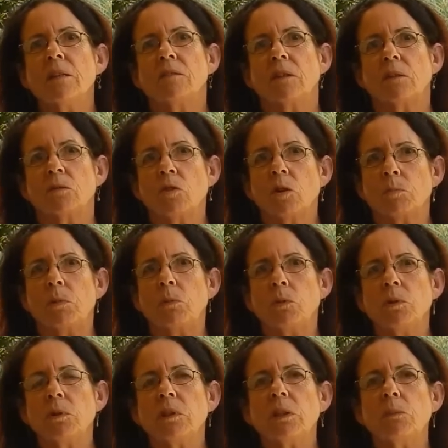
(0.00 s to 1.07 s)
So it got me
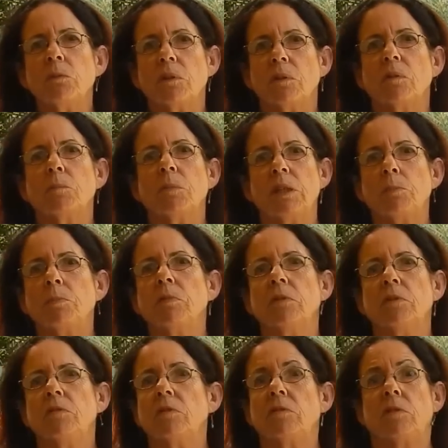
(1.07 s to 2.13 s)
working with people
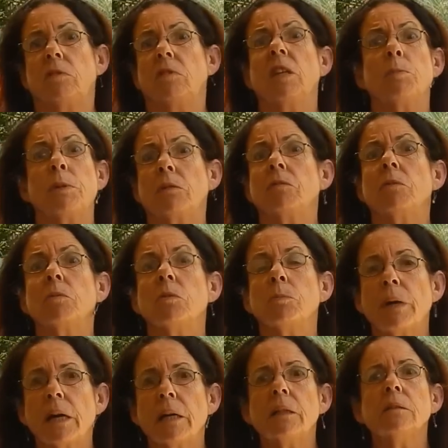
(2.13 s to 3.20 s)
who just come out from
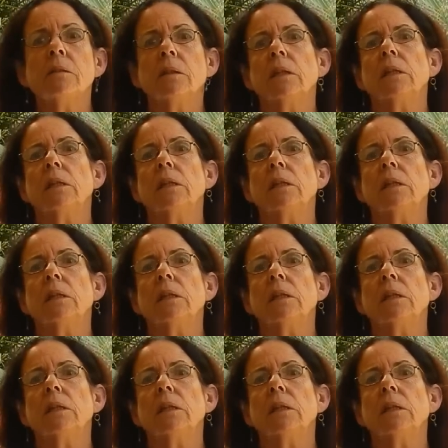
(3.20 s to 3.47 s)
Spain.